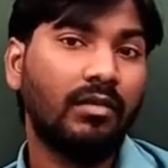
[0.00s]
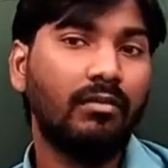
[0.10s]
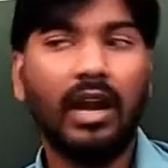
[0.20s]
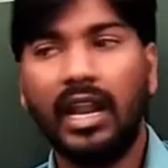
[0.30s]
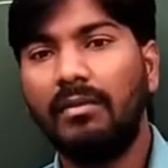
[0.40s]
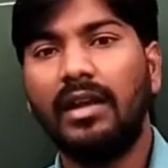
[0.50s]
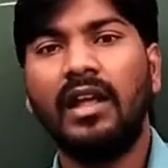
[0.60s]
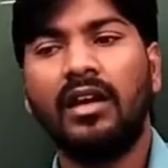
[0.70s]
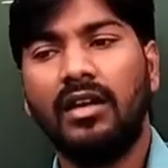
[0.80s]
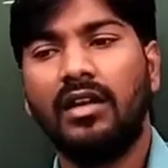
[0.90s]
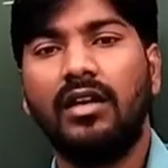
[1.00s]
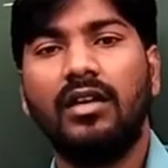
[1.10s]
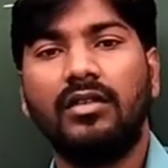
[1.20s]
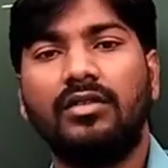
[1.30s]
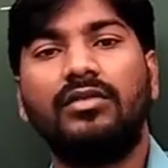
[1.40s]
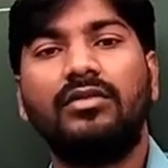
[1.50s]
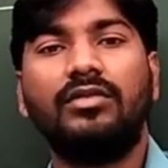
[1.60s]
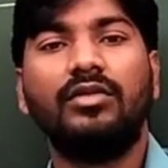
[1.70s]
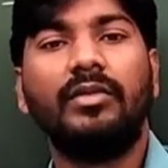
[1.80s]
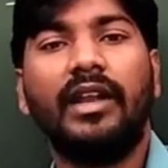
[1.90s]
But in Medak,
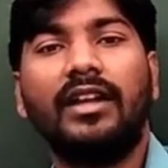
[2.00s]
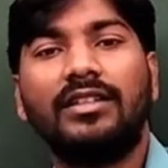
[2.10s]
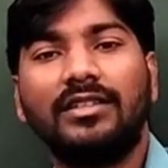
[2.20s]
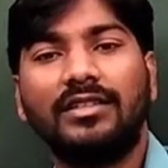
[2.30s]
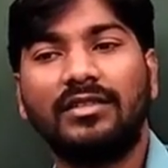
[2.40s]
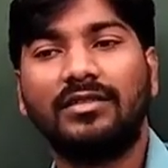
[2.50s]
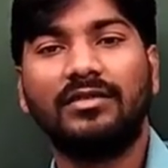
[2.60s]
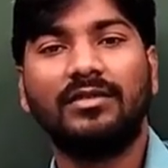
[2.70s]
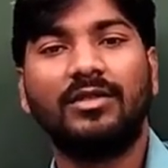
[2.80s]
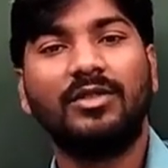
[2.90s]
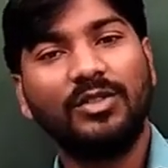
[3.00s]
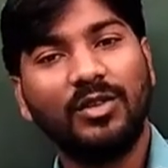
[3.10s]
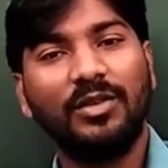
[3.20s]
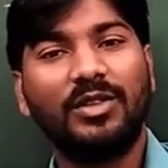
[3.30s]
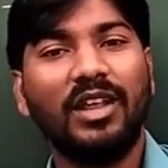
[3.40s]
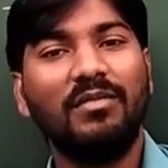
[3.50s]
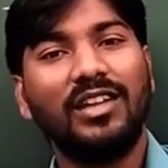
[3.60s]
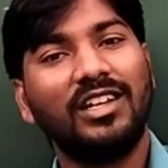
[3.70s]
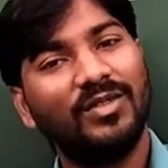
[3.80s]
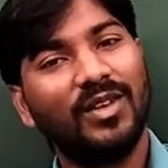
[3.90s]
2 minutes. 2 to 3
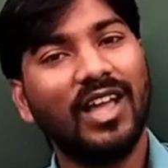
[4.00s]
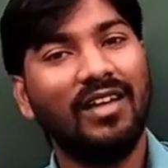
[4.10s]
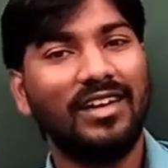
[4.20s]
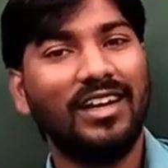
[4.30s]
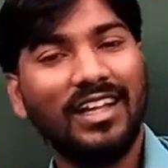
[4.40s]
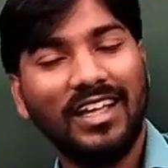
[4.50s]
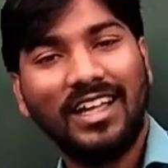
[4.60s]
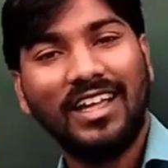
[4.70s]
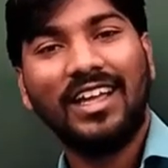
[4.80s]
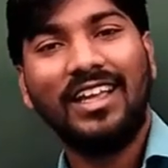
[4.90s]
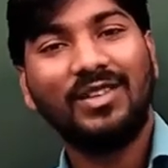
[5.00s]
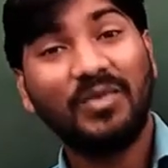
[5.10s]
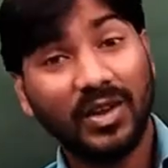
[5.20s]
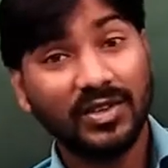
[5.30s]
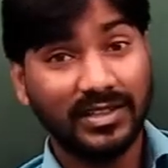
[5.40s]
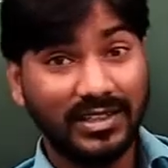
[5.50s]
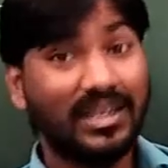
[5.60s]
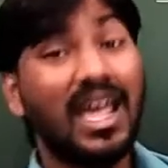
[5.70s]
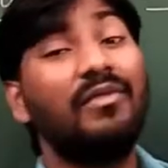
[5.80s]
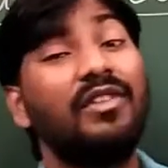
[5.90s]
minutes will cover. So because
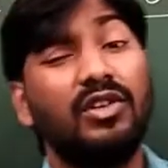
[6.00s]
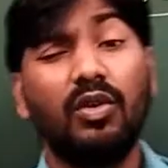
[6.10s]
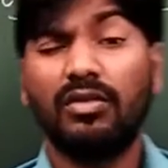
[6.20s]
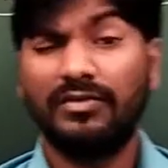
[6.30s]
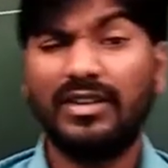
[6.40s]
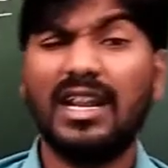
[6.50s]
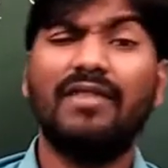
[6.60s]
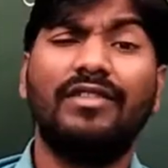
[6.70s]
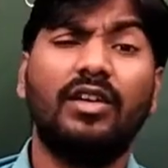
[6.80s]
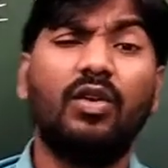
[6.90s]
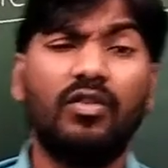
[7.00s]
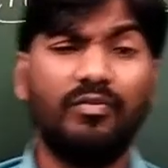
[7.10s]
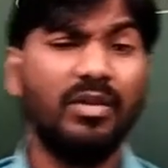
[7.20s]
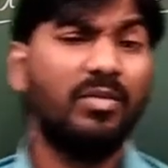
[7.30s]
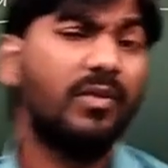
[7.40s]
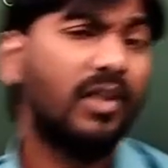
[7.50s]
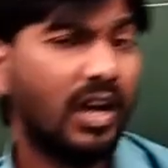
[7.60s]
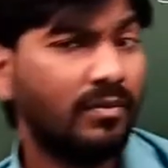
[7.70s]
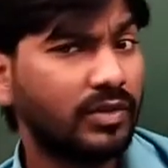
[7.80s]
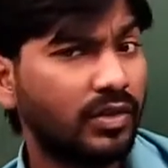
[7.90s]
traffic, lot of people will
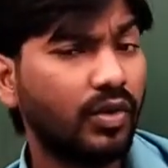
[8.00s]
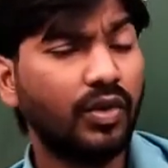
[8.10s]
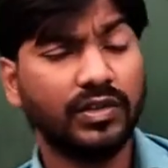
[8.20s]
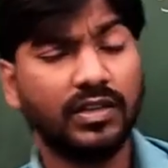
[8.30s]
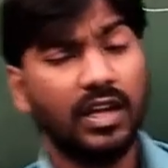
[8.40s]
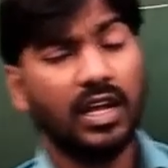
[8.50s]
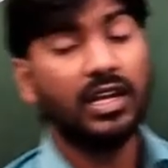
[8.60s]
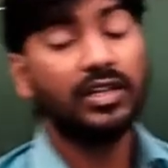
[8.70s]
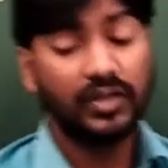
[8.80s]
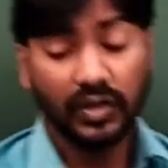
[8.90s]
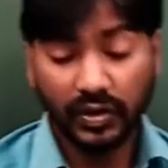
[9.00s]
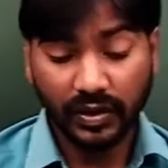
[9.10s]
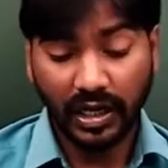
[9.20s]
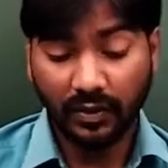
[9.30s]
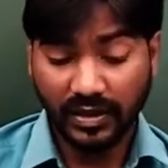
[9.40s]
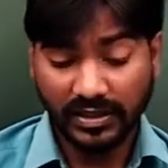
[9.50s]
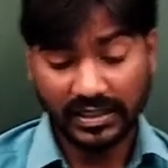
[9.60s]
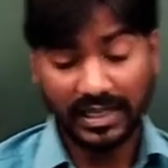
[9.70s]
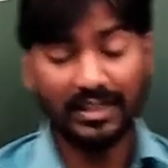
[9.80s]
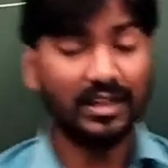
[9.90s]
come and goes. So it was
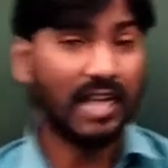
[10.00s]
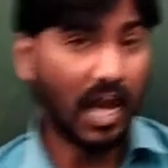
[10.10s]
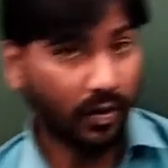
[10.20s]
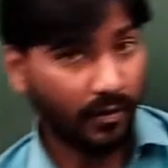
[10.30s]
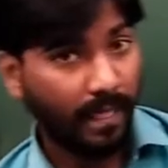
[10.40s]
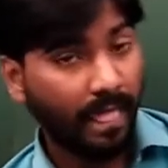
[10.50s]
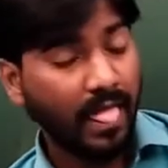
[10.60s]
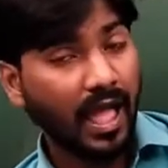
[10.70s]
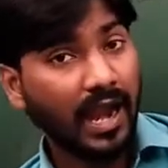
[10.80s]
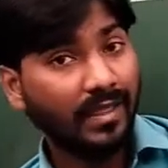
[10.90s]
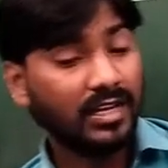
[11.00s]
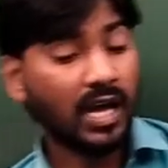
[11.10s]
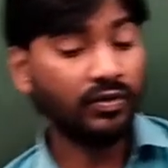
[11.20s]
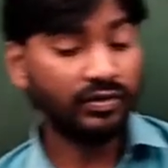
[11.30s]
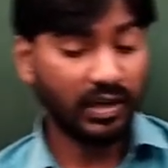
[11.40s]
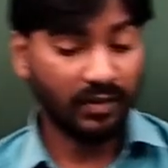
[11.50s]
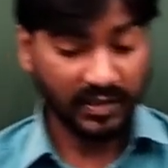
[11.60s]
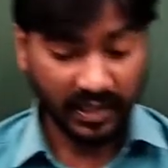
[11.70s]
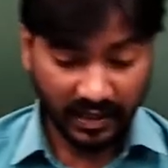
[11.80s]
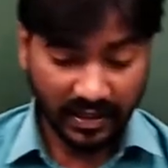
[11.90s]
in the town. And the town child was
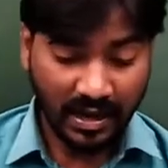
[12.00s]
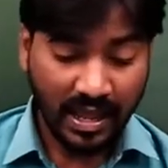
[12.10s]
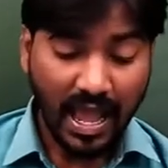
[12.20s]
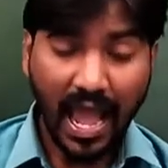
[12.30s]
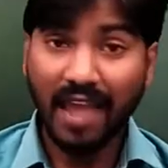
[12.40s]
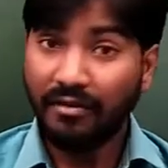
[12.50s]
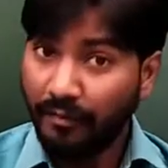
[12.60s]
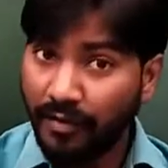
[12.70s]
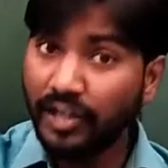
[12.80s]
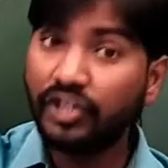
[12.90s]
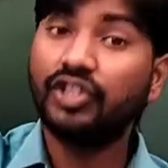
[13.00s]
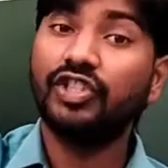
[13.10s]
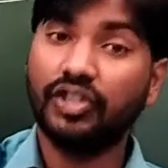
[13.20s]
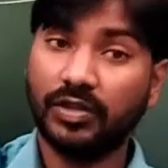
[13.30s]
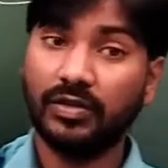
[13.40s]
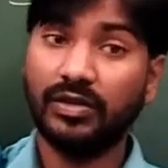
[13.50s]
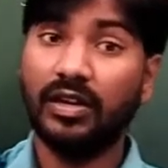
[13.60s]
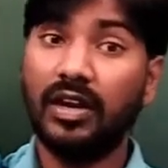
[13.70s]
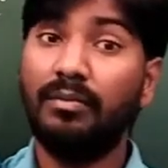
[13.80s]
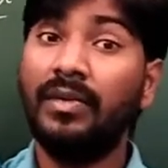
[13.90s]
thinking that I wish,
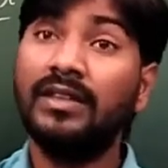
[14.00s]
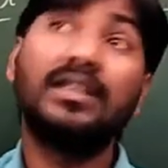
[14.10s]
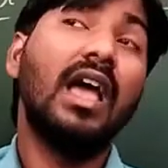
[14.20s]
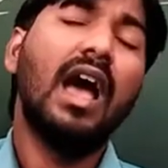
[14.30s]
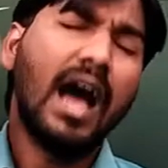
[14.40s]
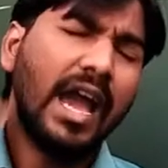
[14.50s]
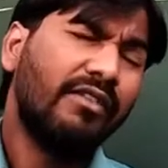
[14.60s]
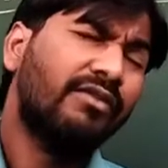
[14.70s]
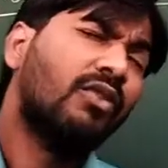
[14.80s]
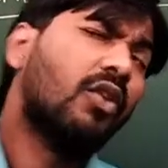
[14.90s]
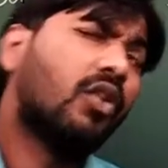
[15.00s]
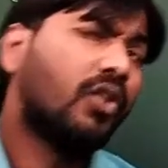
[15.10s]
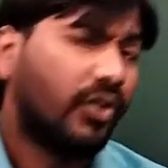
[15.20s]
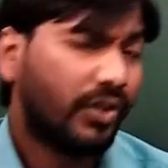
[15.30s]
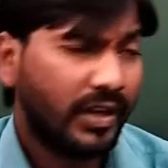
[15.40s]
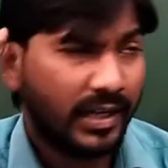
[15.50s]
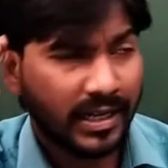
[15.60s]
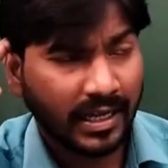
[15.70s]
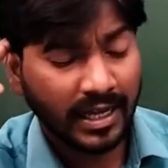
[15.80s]
means I want